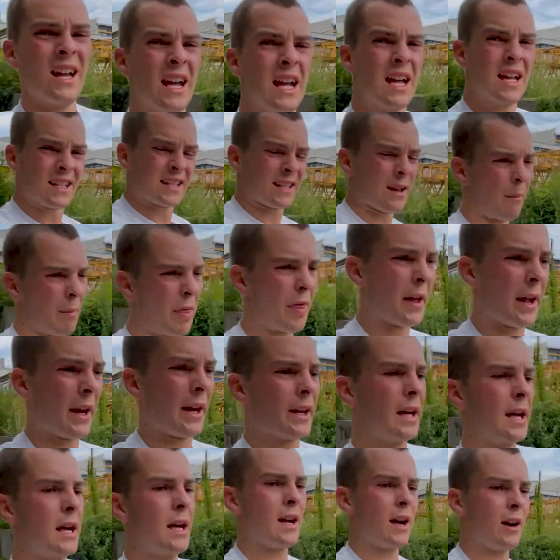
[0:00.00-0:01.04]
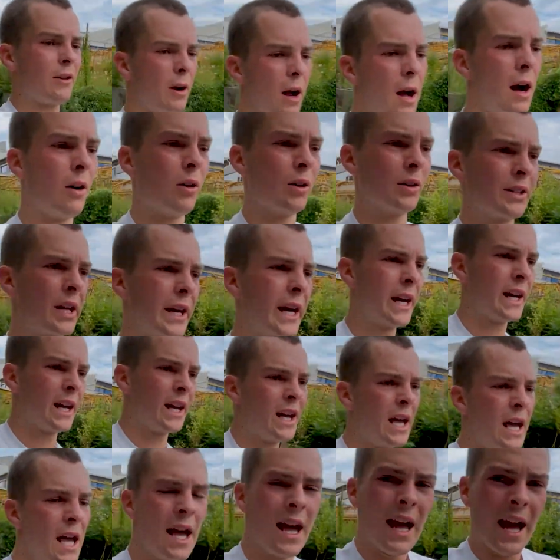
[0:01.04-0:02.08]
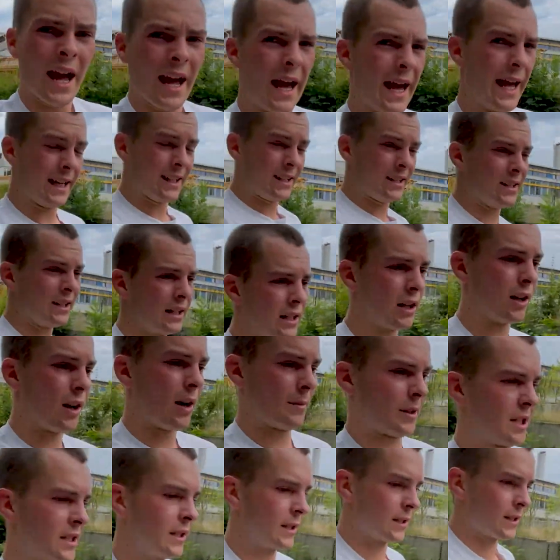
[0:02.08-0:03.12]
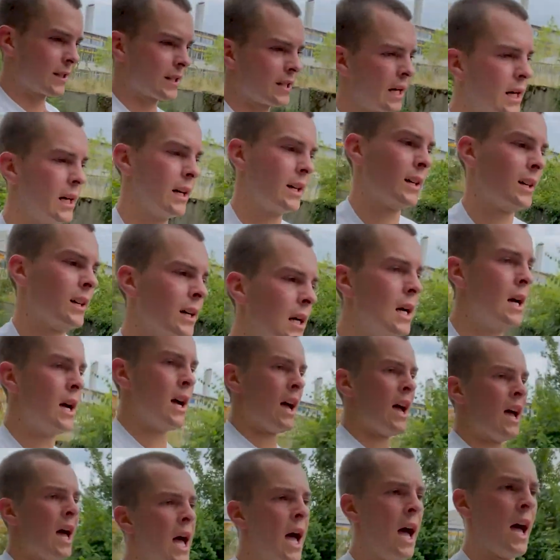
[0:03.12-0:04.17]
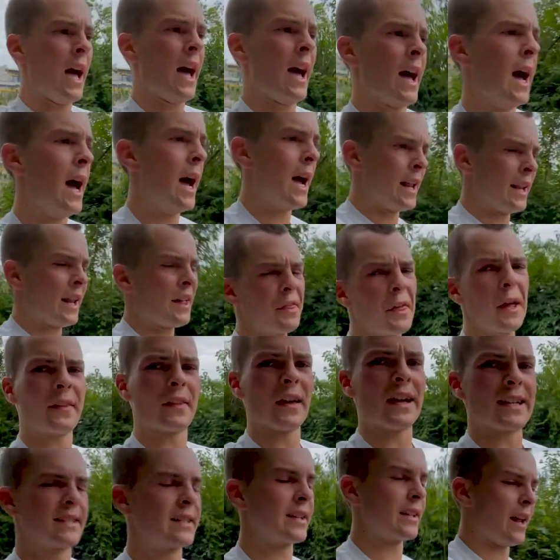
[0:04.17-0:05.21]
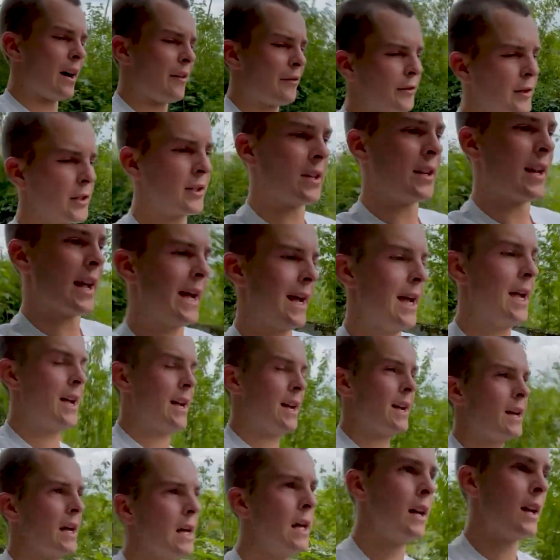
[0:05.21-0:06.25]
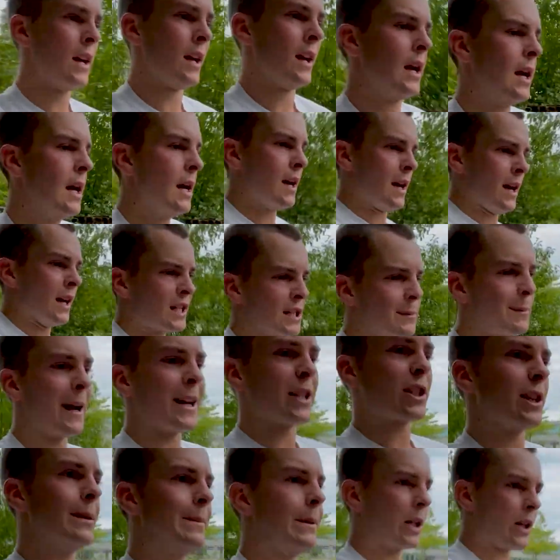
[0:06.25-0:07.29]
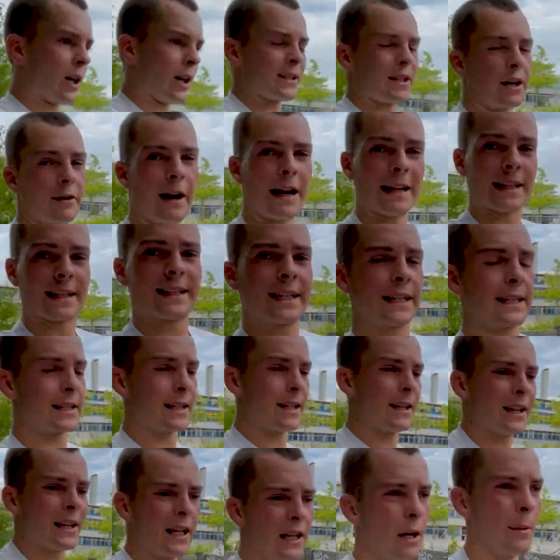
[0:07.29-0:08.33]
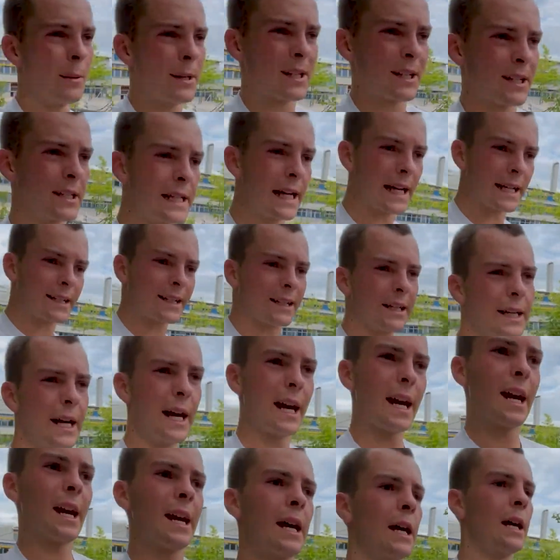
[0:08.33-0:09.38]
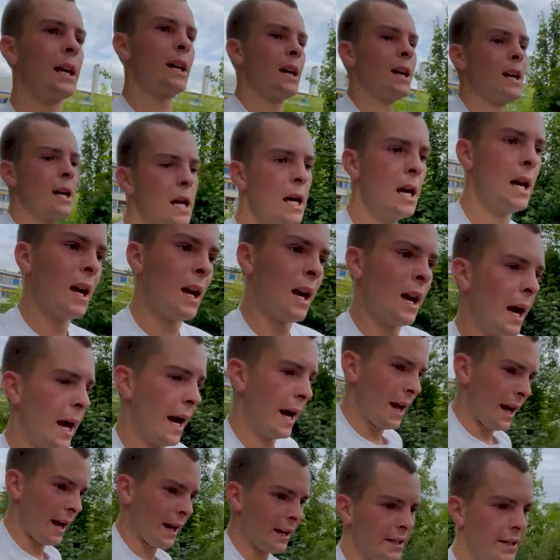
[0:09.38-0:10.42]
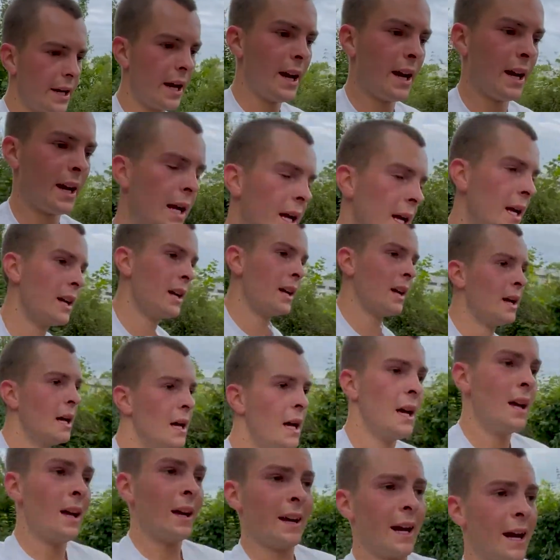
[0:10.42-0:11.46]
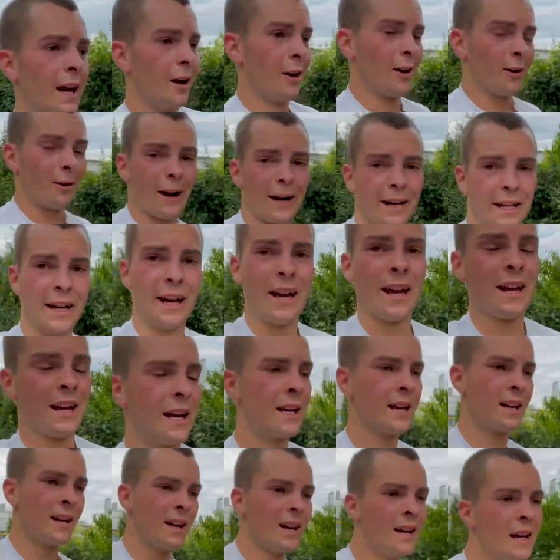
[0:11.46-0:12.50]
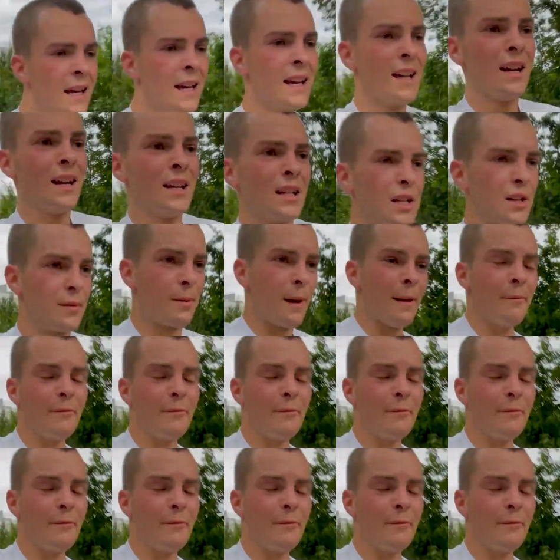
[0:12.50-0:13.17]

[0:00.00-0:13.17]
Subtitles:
something around 18 kilometers, and I think that's enough for today, especially because I ran 16 kilometers yesterday and yeah, already swam